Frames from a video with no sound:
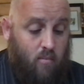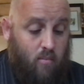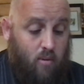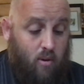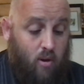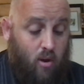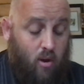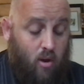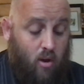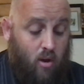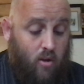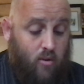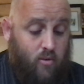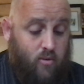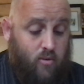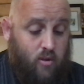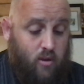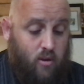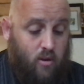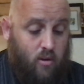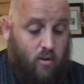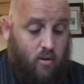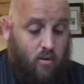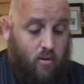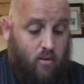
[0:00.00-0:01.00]
but
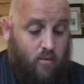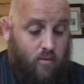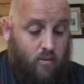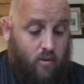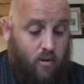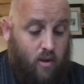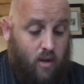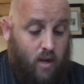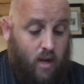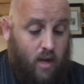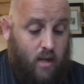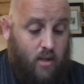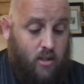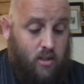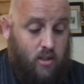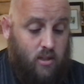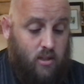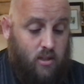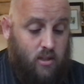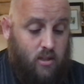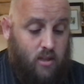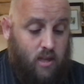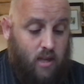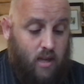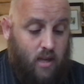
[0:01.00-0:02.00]
also for conscience
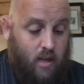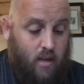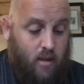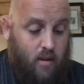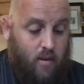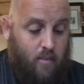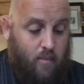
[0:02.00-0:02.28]
sake.